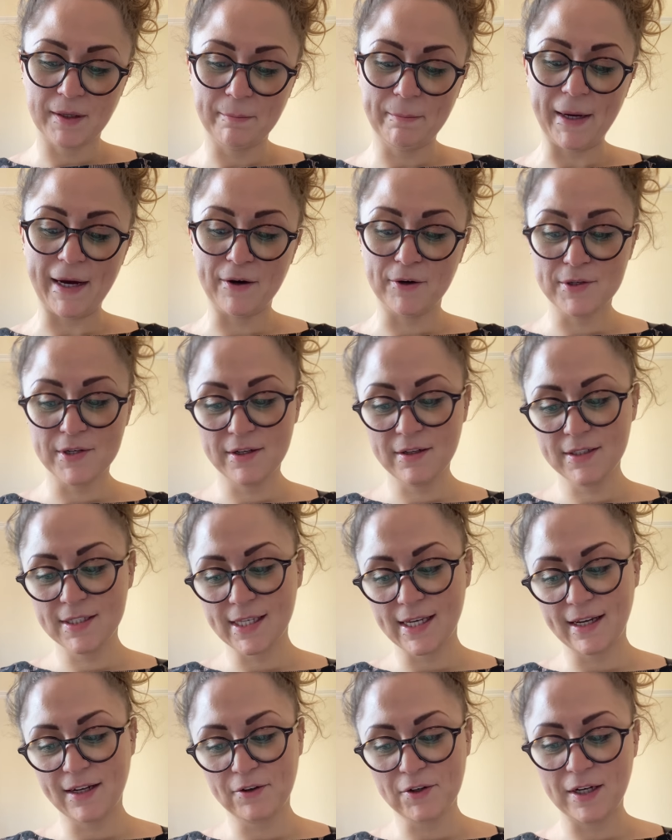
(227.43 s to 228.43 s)
powder,
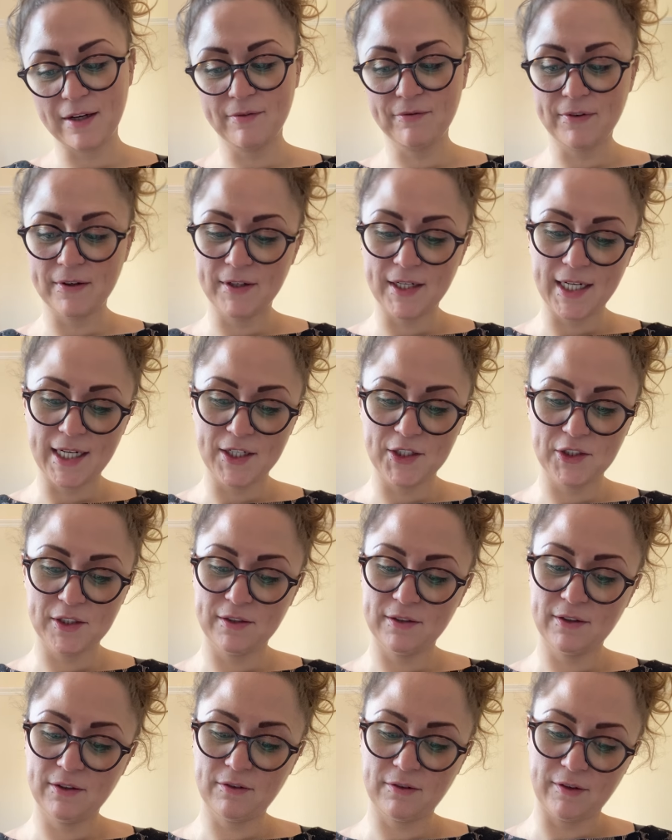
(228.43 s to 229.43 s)
skin cream,
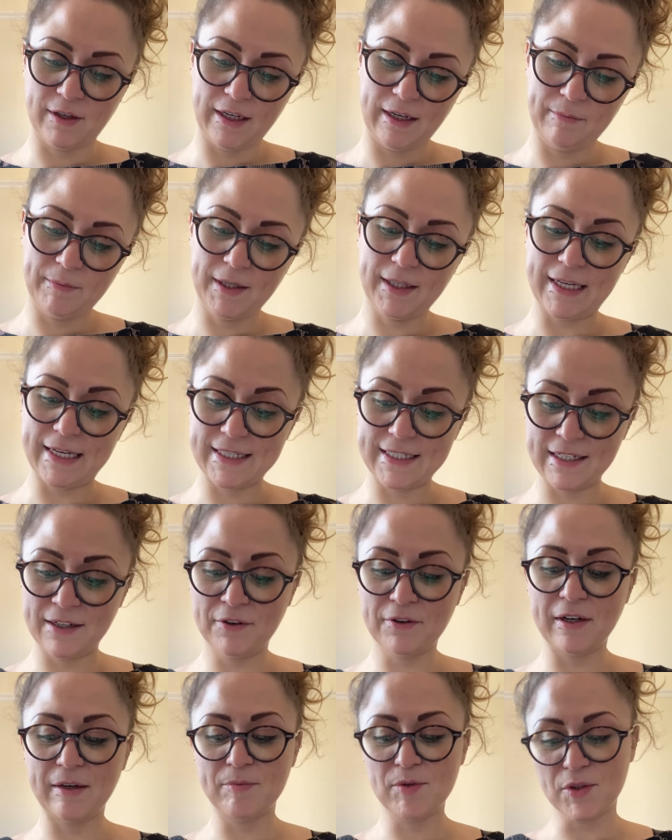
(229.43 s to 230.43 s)
foundation, cream,
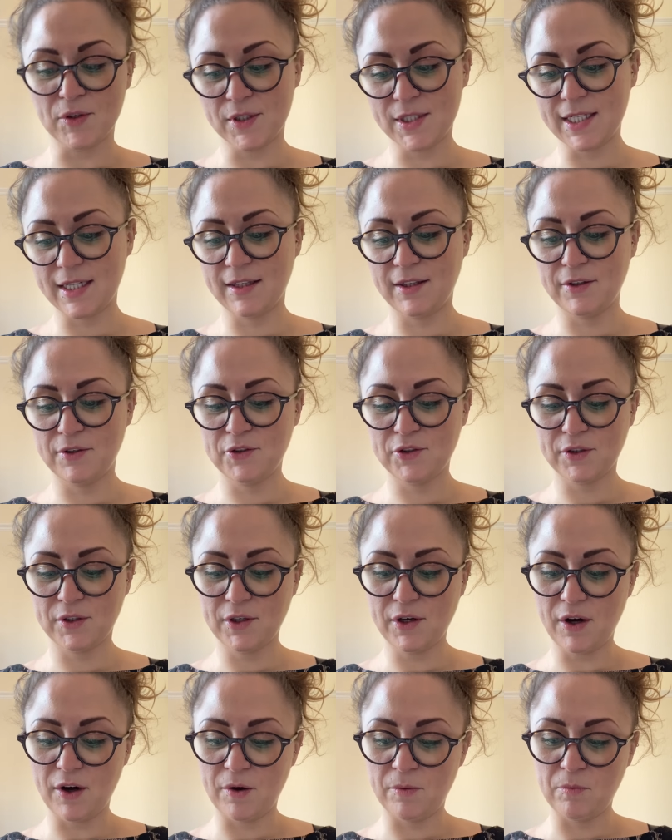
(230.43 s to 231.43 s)
cleansing cream, suntan
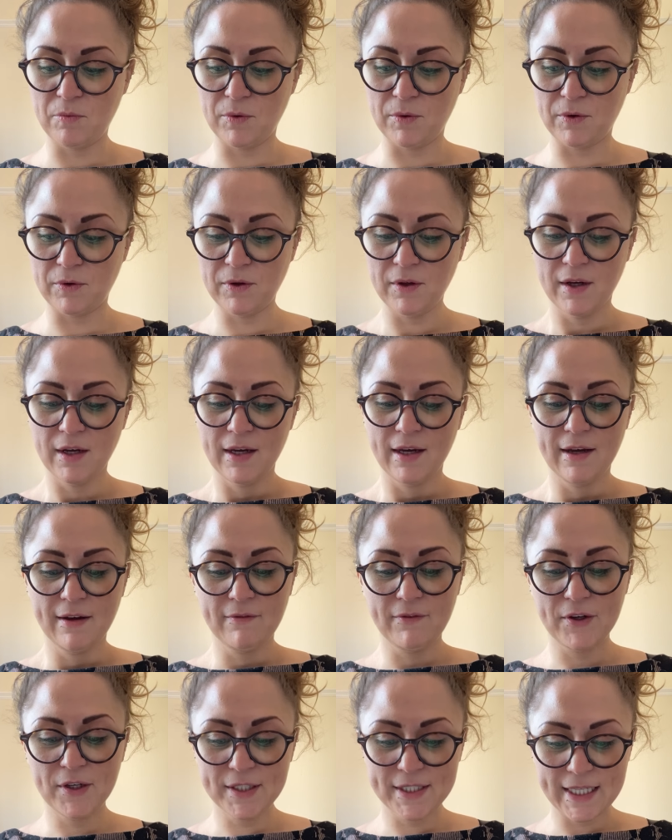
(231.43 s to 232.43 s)
lotion, cotton wool,
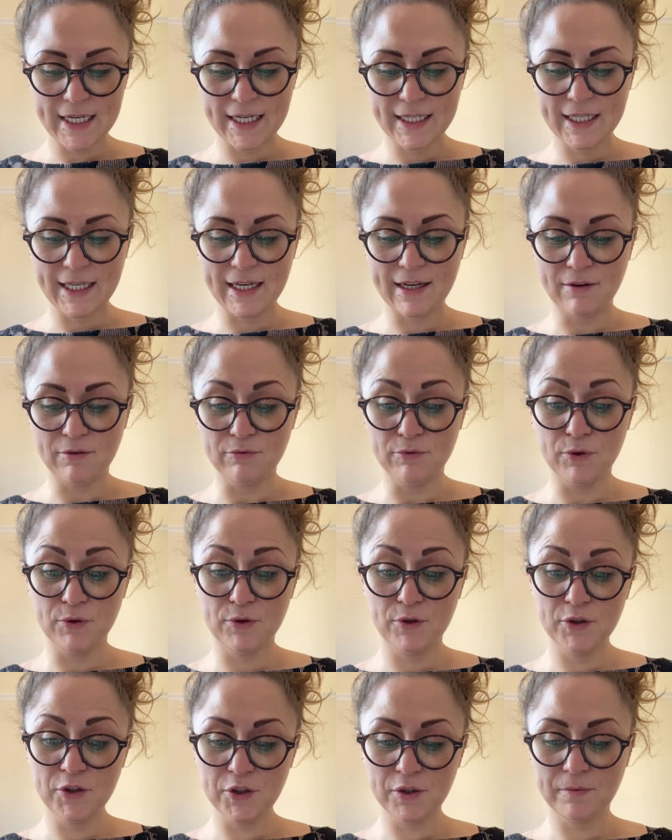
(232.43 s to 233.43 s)
first aid kit,
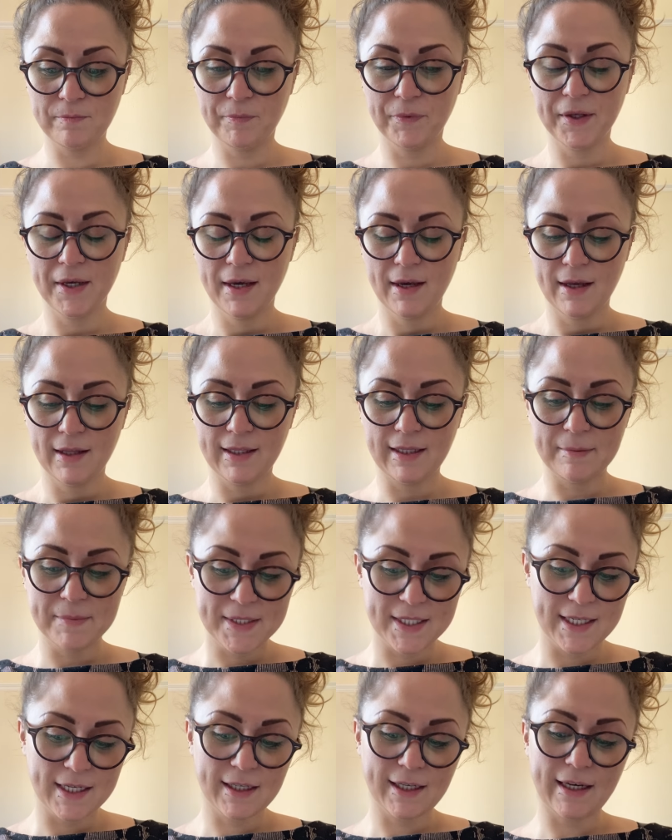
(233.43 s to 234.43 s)
rouge,
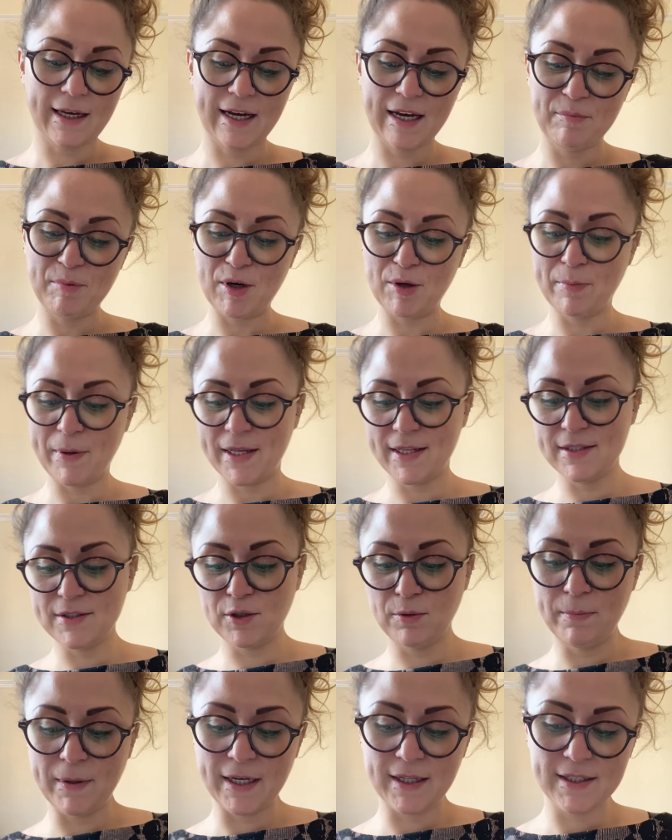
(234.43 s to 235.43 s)
lipstick, eyebrow
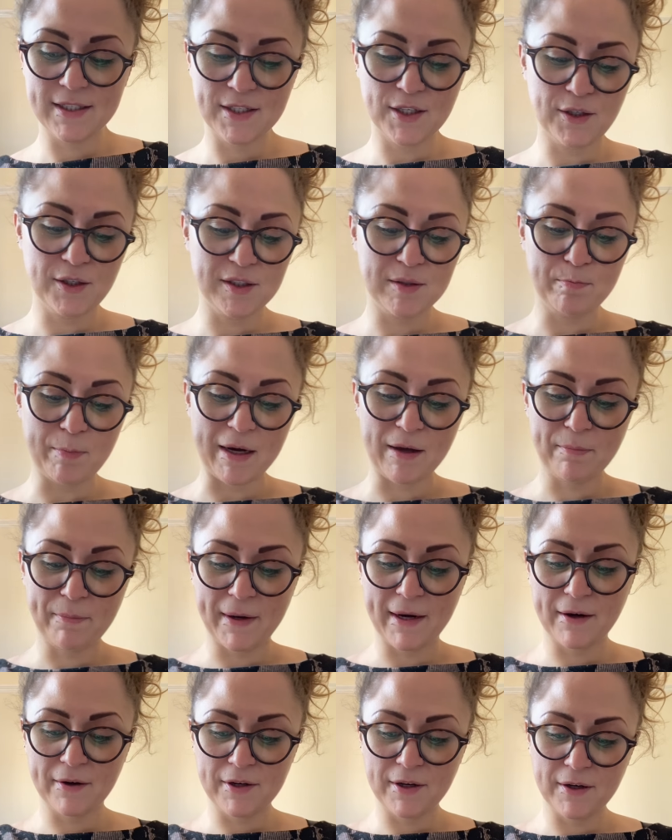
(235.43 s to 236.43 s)
pencil, bath salts, bath
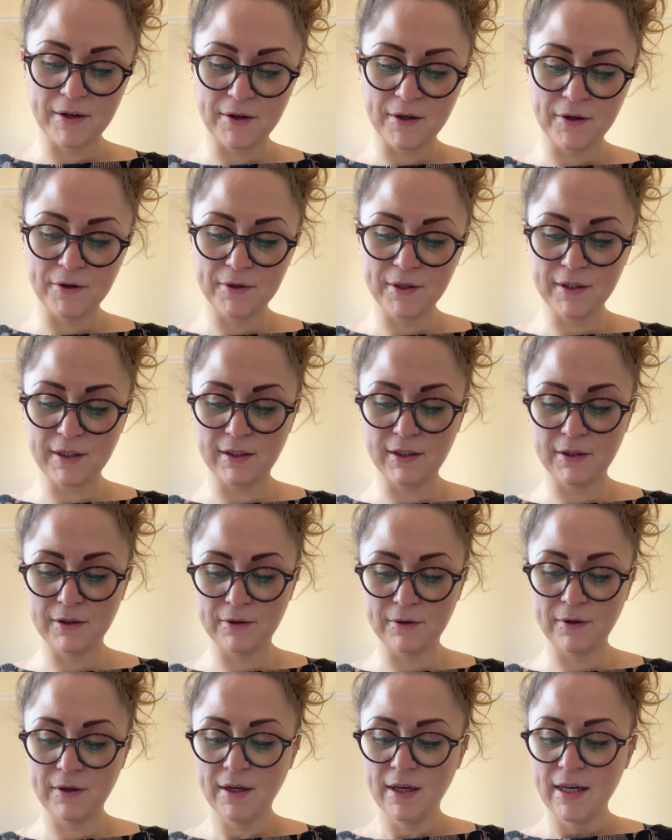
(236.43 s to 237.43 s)
powder, eau de
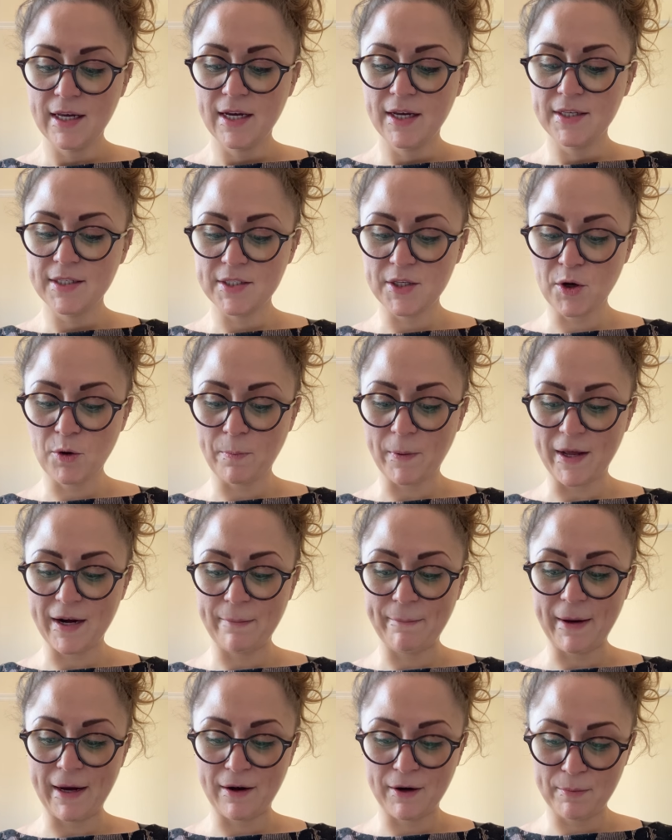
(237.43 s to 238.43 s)
cologne, soap and
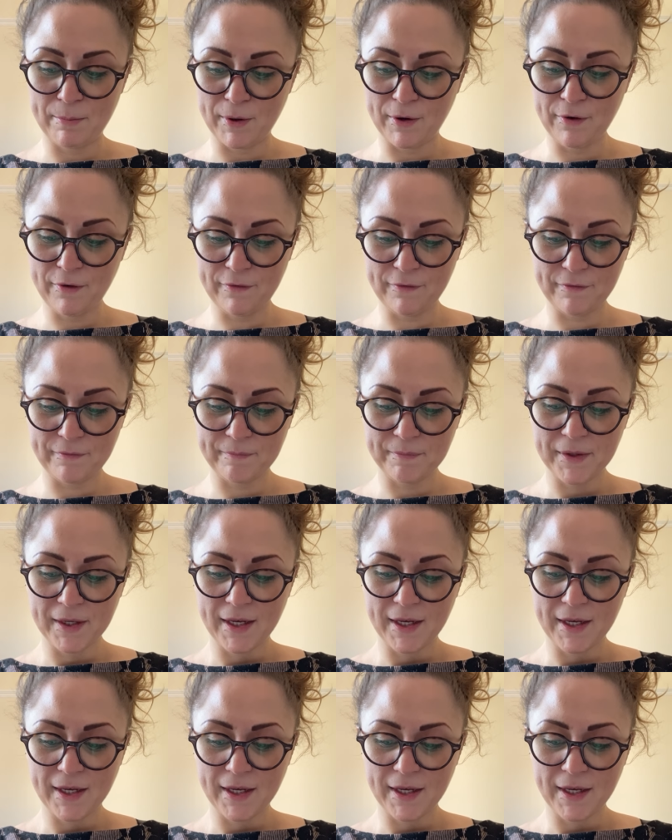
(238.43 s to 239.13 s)
a powder puff.